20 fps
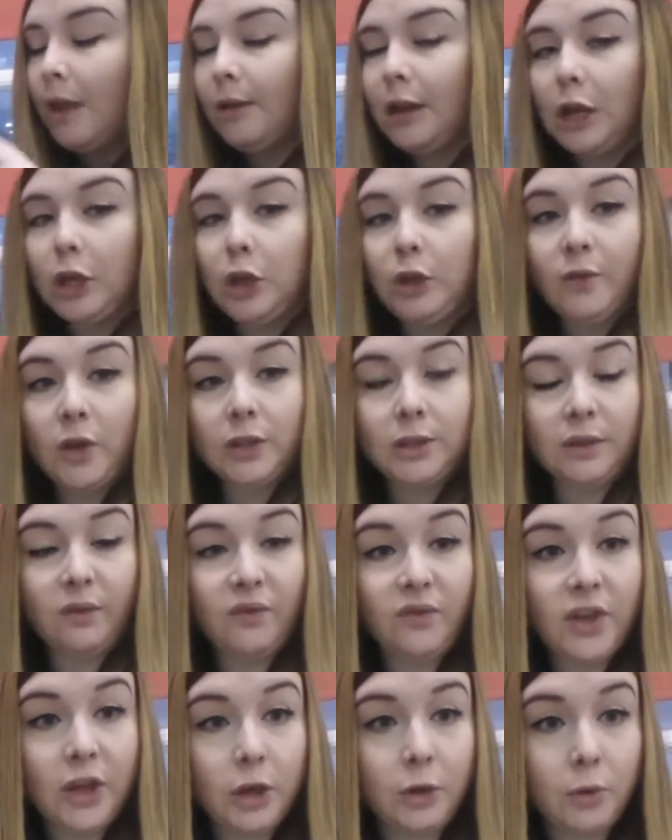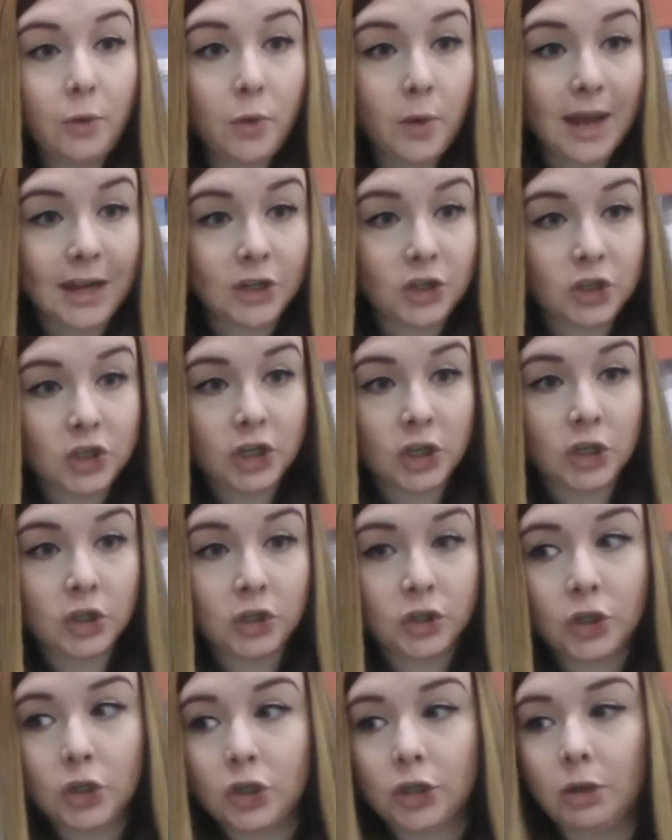Now you've got a few
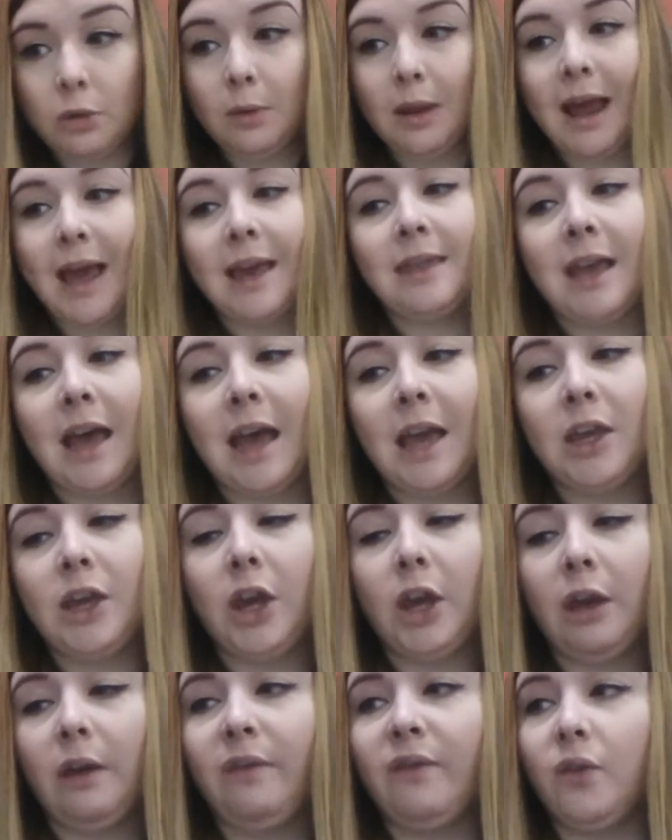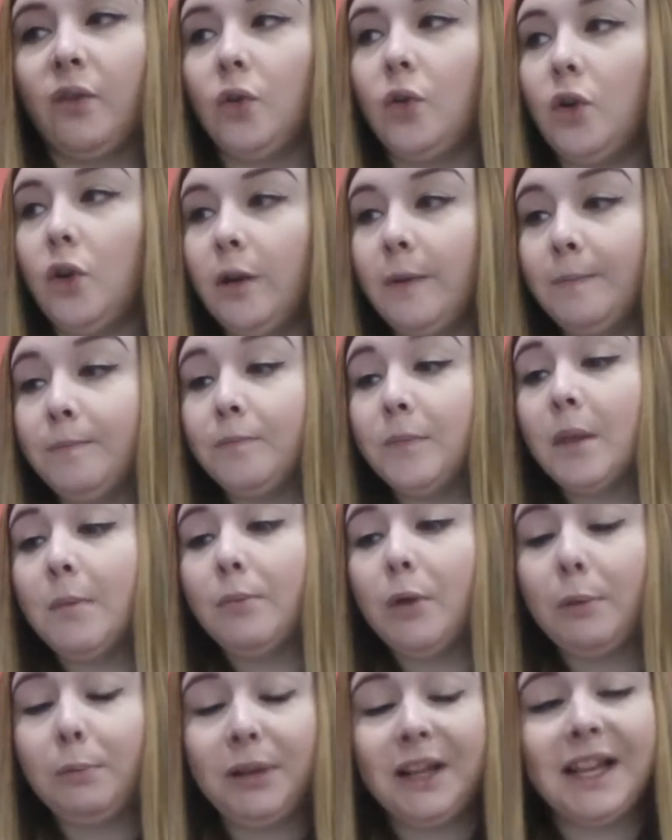questions to do like that Year 4,
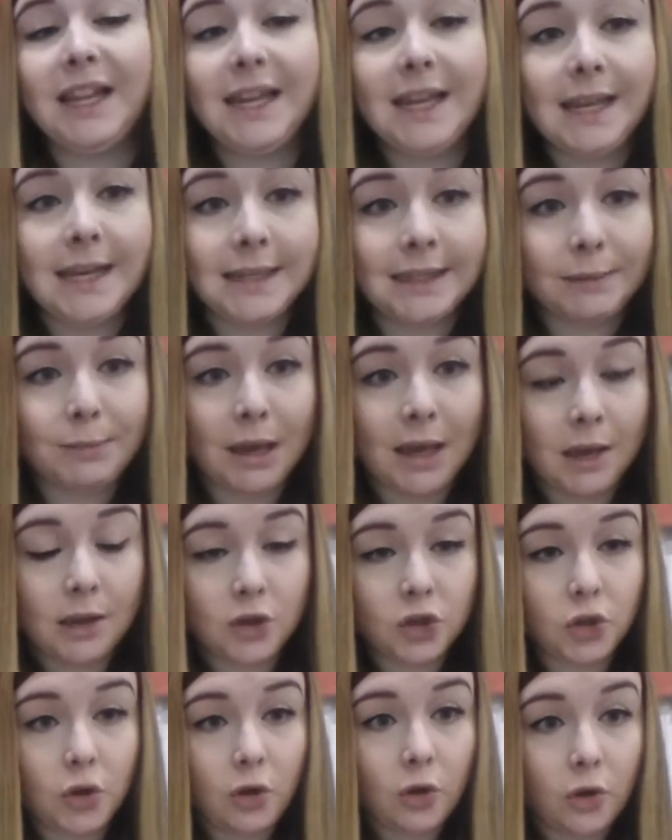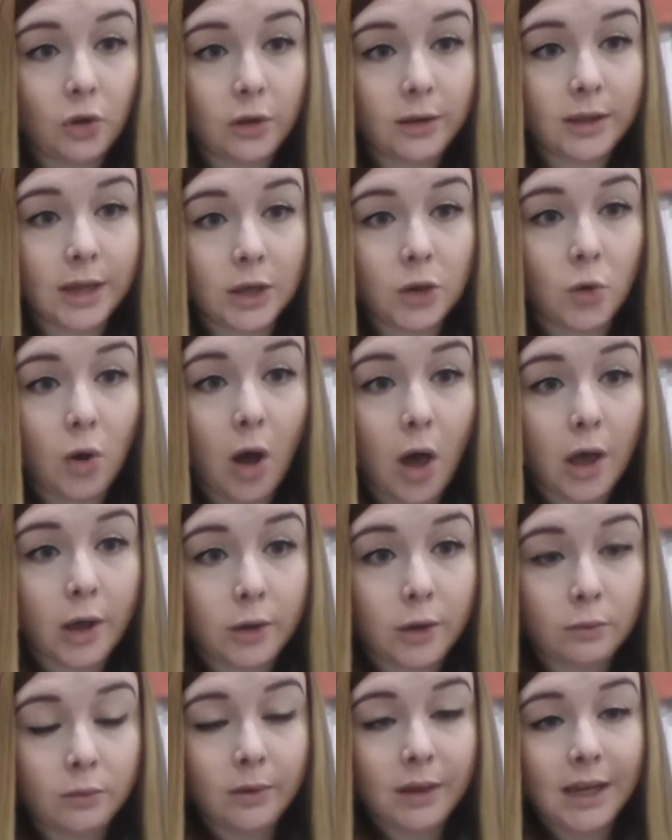but please make sure that you're
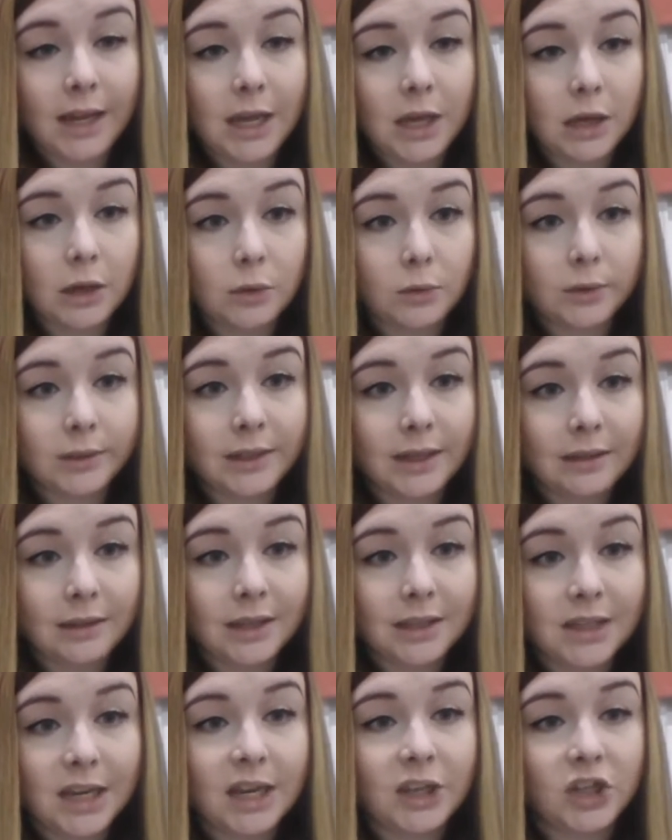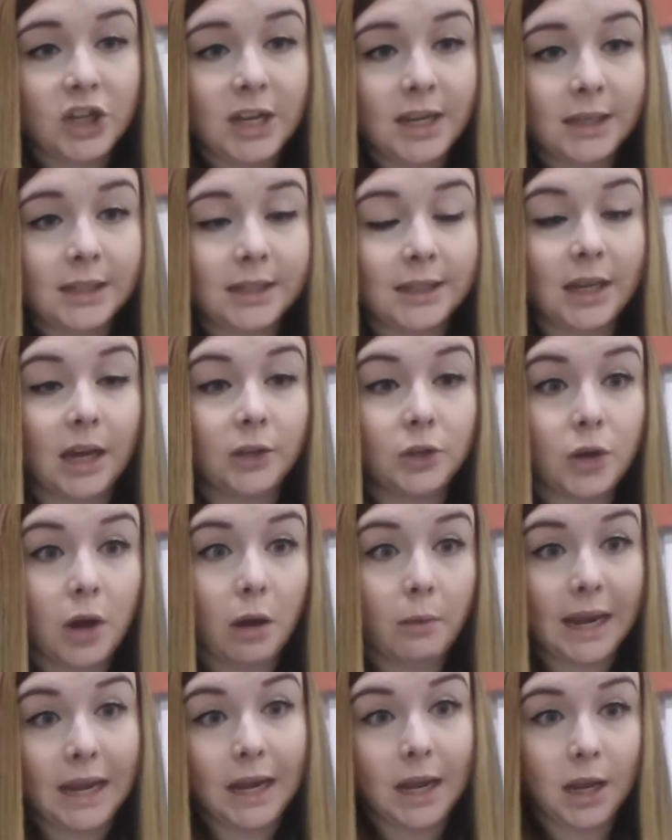only using the digits that
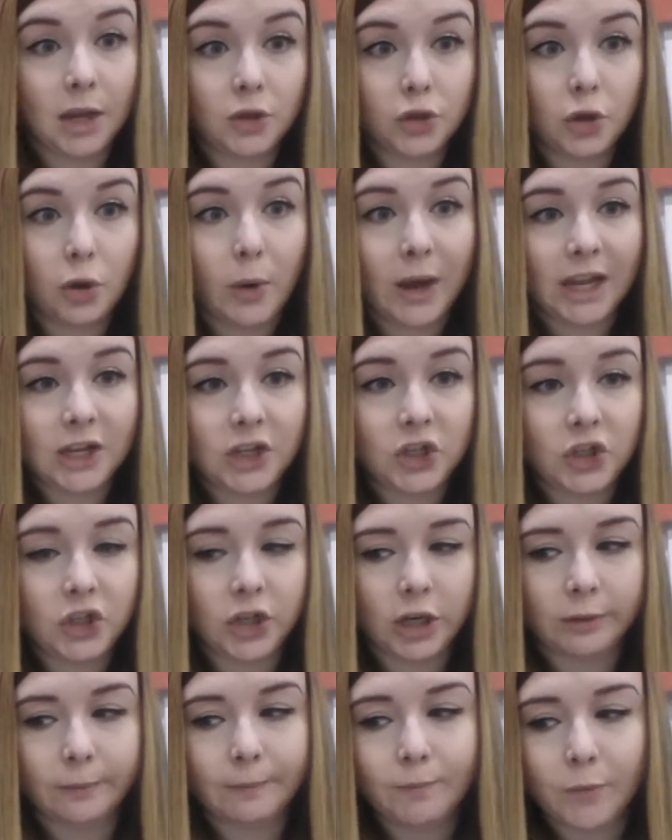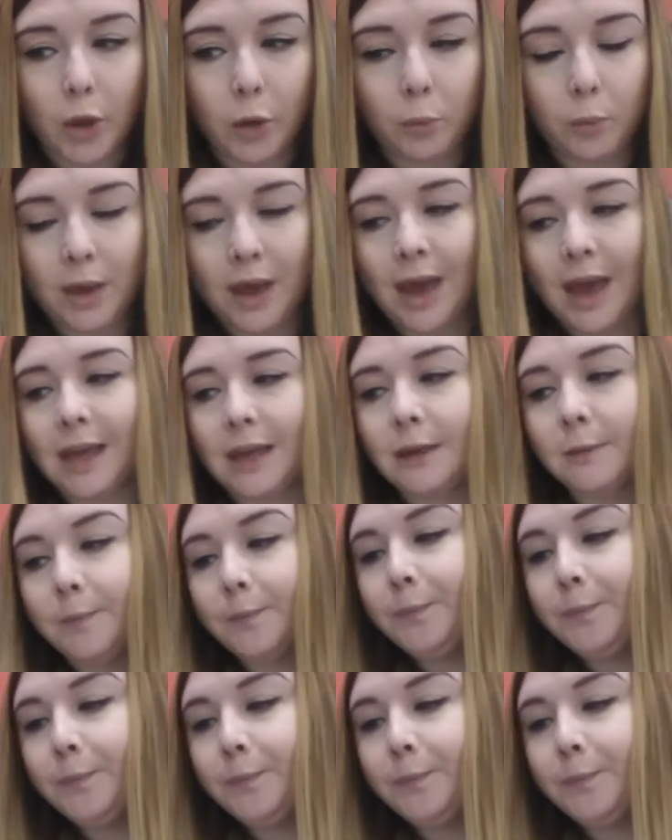are in each question, okay?